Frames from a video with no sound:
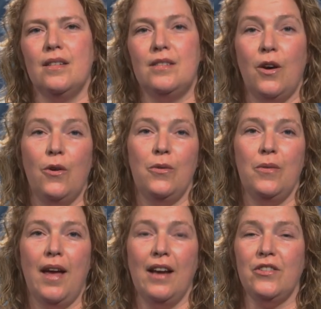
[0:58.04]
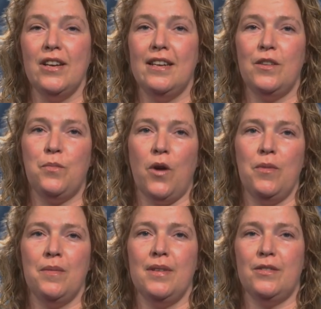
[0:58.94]
So actually, this
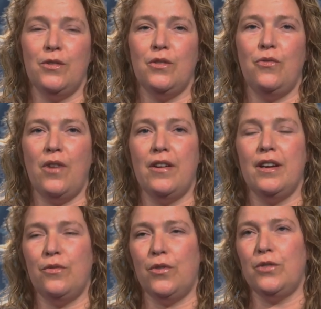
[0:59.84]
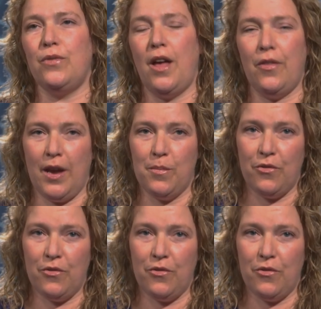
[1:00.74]
problem is also very adverse for healthcare